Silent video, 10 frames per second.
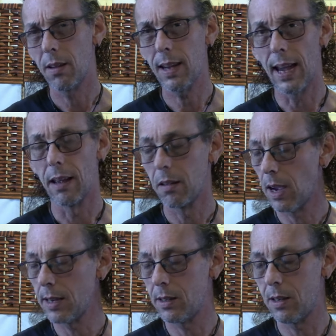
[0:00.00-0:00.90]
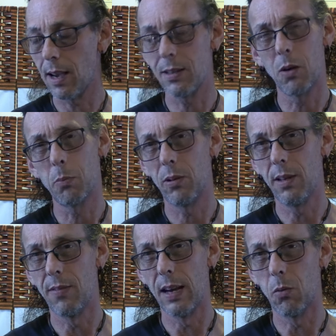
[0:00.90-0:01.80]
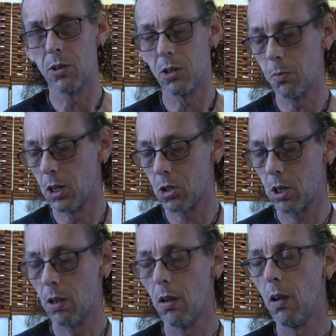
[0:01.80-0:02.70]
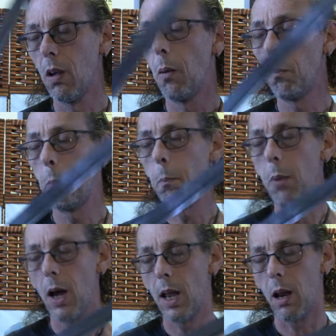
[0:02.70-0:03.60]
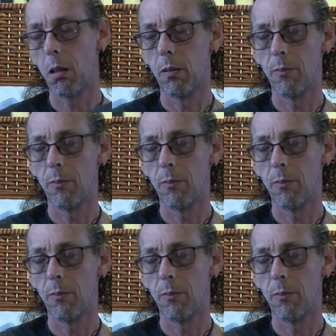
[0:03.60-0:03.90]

yeah, I, I don't believe that one too much. But